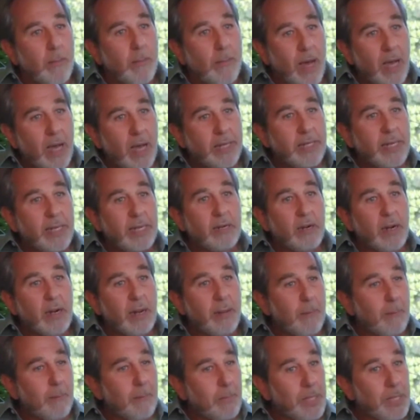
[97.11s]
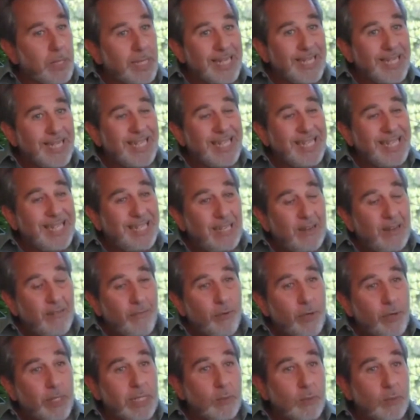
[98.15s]
mind that are completely
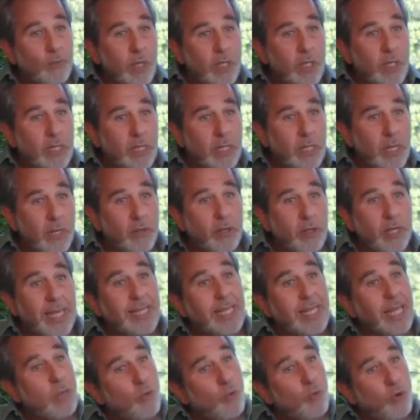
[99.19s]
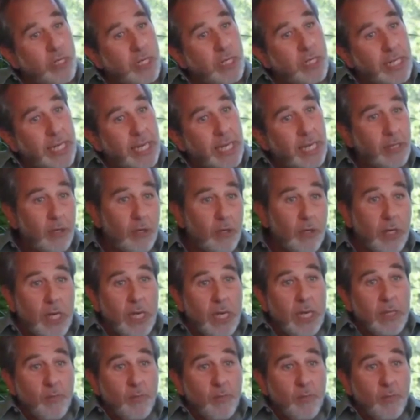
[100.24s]
different than one another, yet they work together.